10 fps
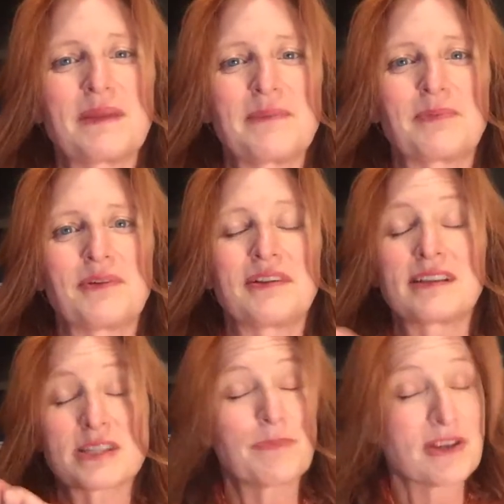people,
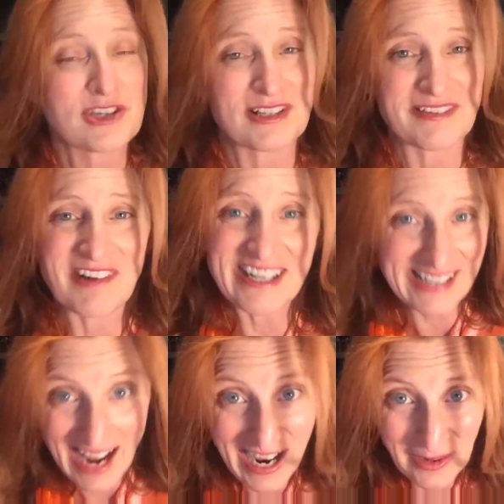especially right
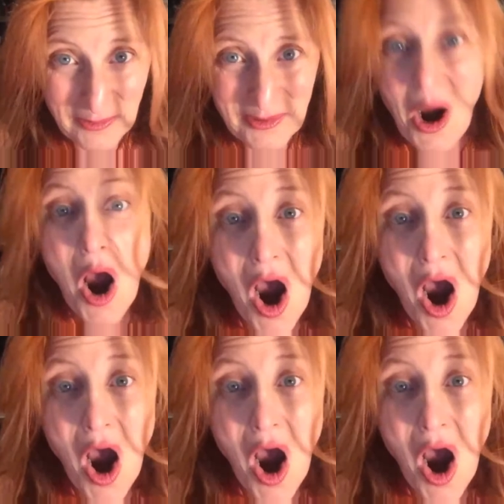now,